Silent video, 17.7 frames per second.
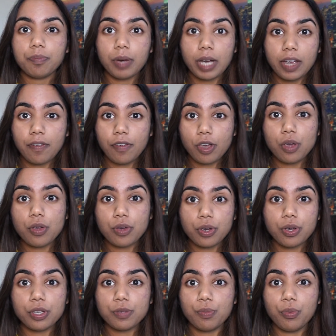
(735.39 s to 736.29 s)
but if you
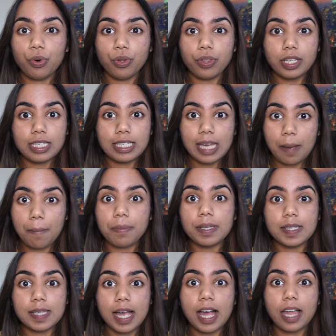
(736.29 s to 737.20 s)
use more than
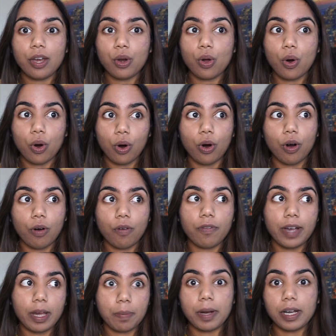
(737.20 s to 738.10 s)
10% of
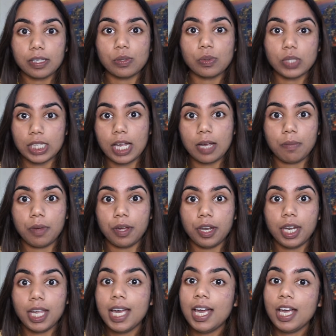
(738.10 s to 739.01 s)
a personal statement,